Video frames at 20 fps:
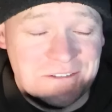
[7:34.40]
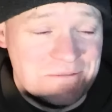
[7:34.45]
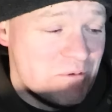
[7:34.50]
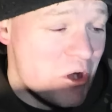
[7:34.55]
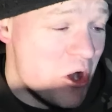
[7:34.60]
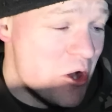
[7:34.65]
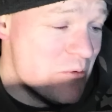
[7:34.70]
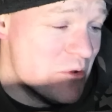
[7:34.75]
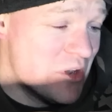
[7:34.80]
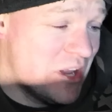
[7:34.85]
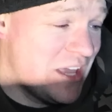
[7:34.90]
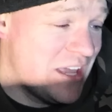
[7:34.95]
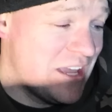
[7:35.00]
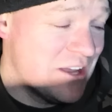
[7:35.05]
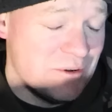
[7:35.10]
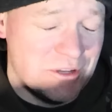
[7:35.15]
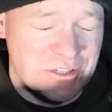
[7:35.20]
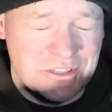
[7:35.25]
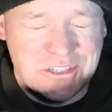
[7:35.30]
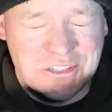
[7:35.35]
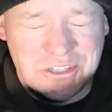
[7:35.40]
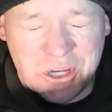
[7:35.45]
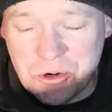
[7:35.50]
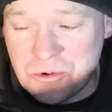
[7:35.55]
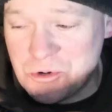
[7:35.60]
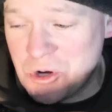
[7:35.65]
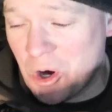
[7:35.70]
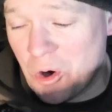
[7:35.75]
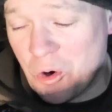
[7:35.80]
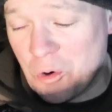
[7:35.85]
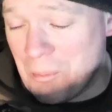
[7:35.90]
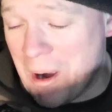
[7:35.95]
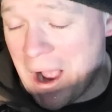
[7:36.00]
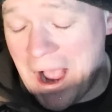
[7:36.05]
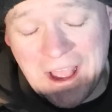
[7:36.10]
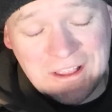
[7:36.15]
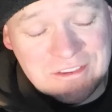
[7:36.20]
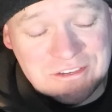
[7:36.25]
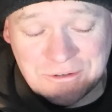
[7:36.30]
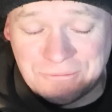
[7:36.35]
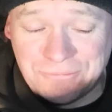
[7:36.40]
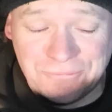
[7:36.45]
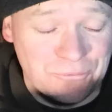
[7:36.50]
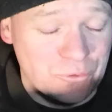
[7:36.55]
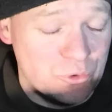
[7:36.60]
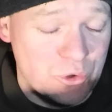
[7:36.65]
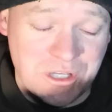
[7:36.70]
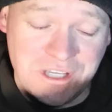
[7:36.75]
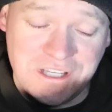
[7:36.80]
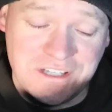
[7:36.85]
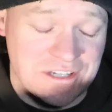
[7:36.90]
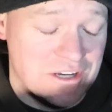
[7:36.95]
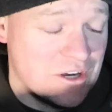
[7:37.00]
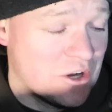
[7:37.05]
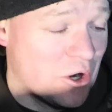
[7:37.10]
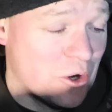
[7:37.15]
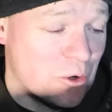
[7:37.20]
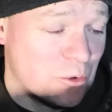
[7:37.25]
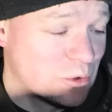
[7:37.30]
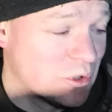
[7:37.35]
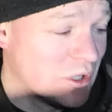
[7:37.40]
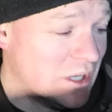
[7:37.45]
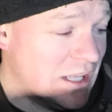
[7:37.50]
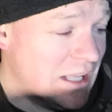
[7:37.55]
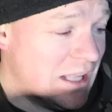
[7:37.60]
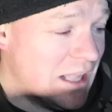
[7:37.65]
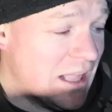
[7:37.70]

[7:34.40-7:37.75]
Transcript: at the moment here. It's so cold, my hands are freezing cold.